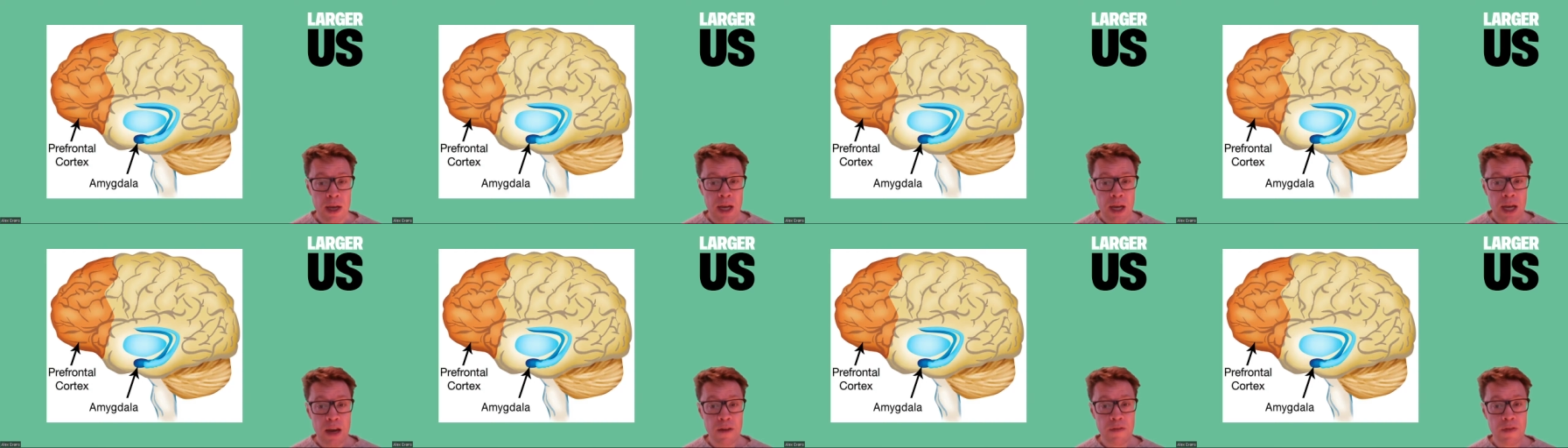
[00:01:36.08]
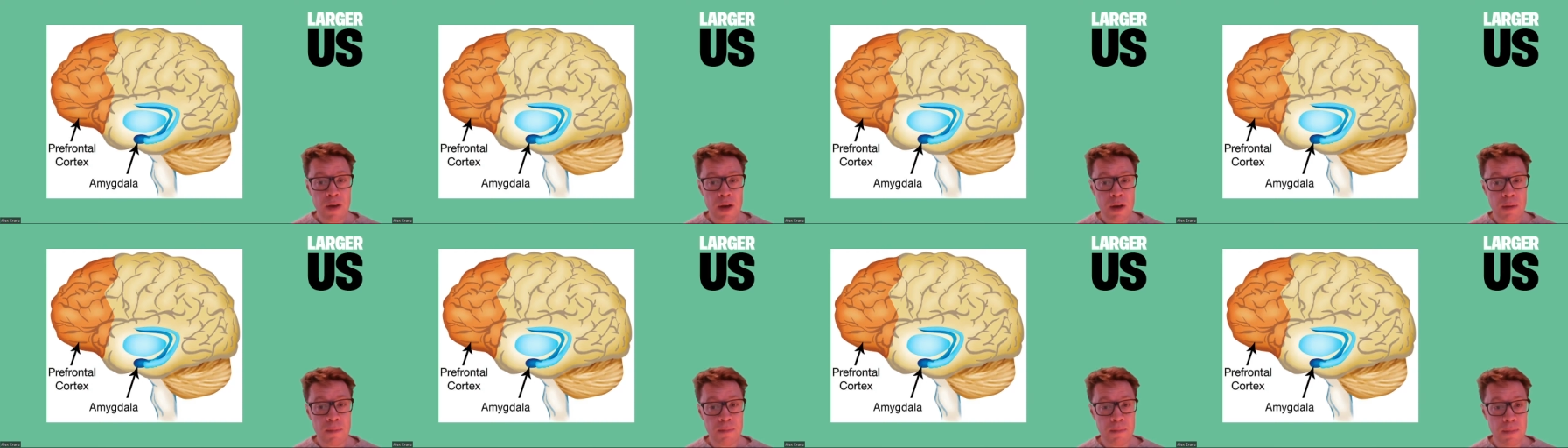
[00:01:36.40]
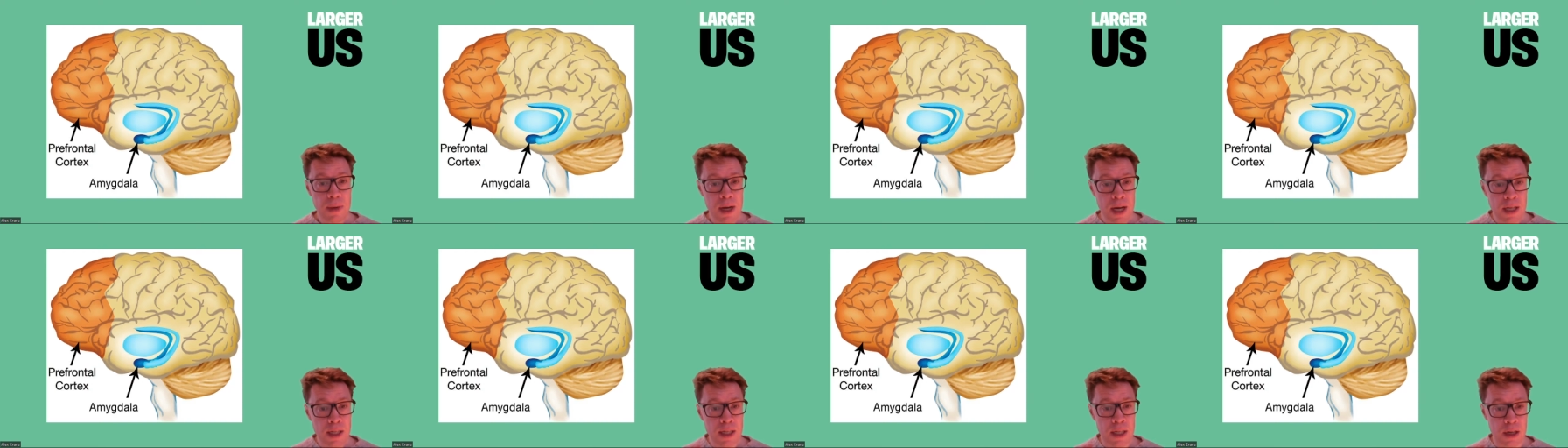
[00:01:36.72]
If the
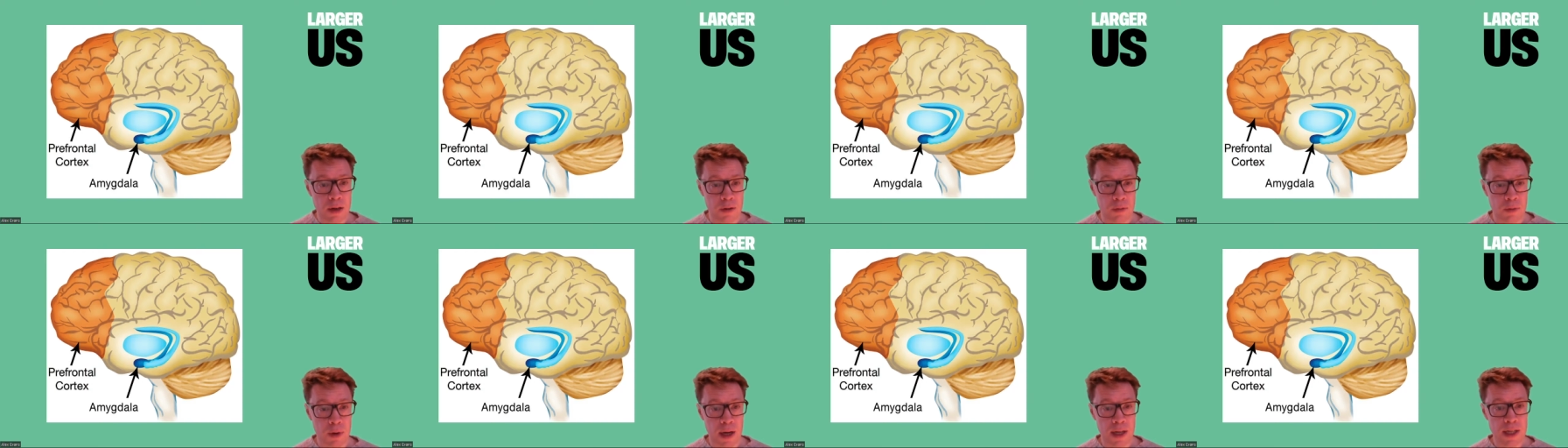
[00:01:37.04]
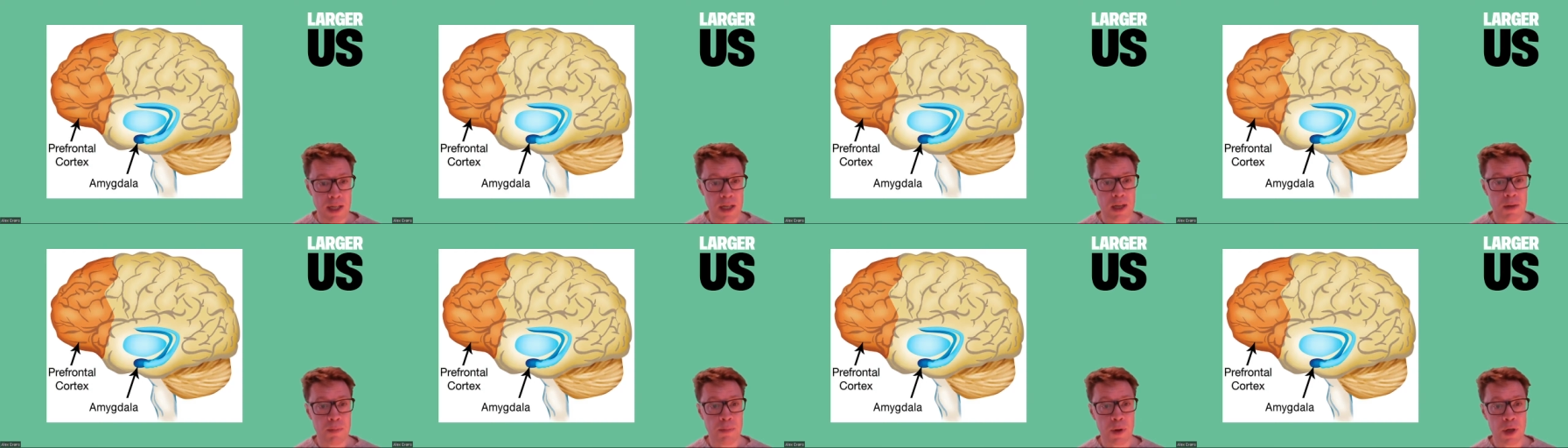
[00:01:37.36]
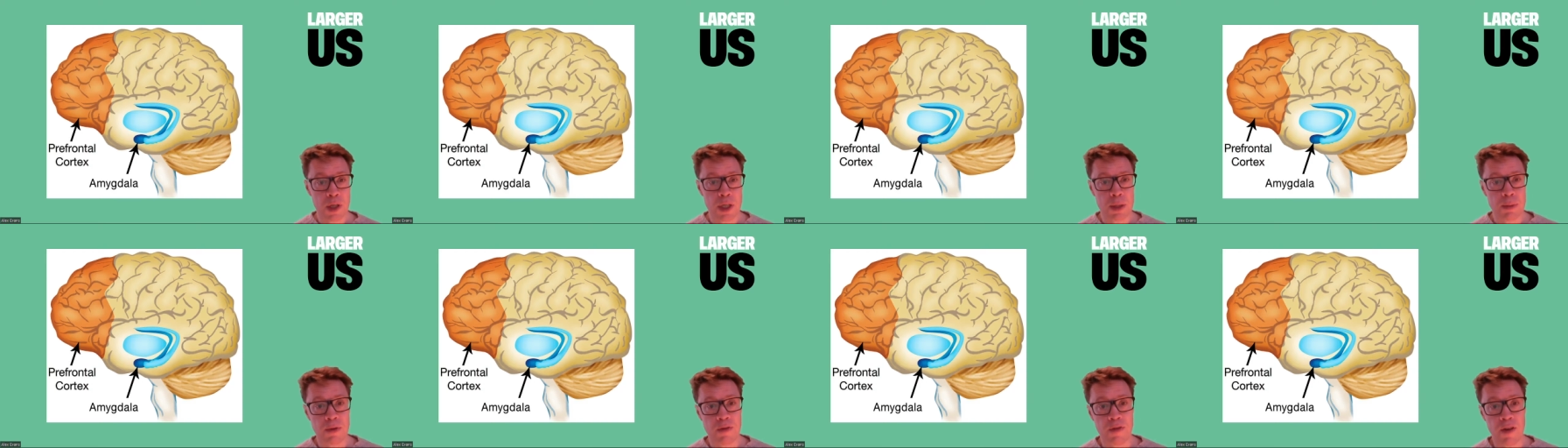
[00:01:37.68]
amygdala right at the
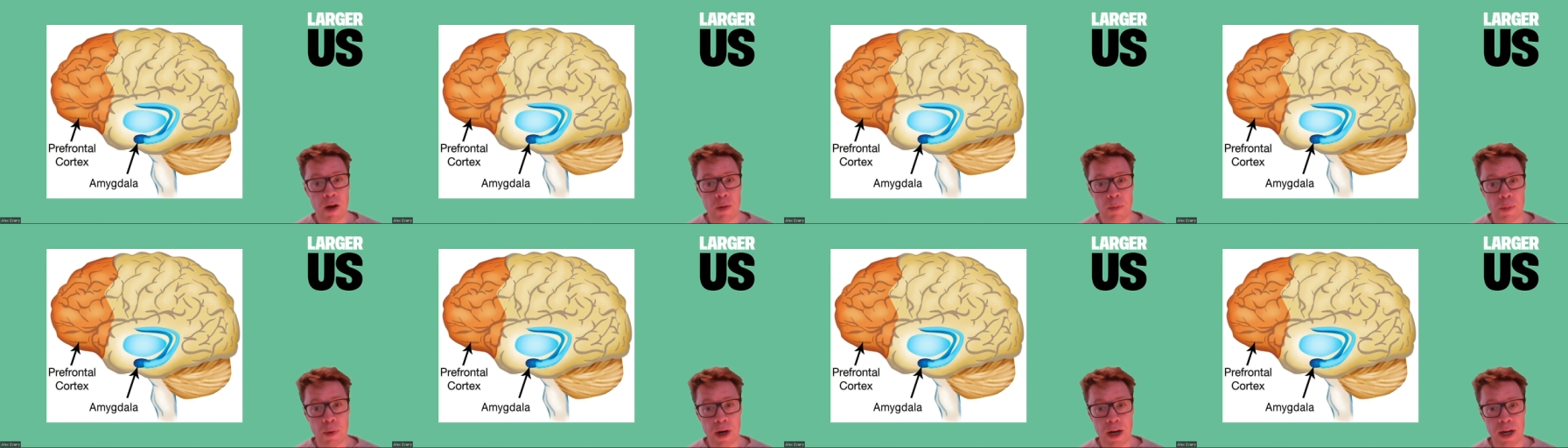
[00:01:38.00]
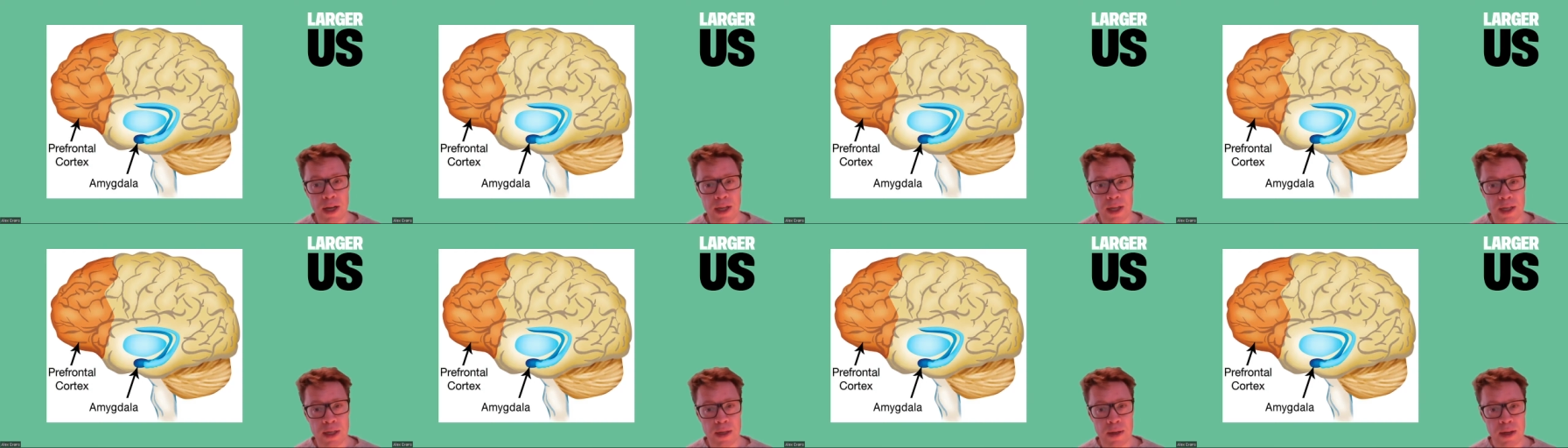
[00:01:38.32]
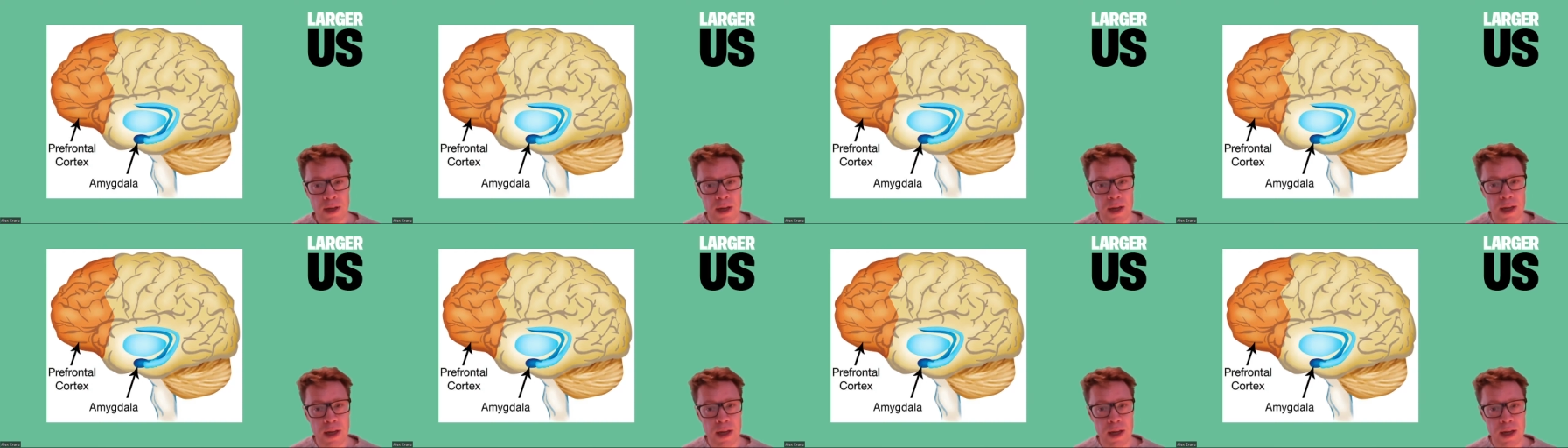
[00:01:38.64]
bottom of our brains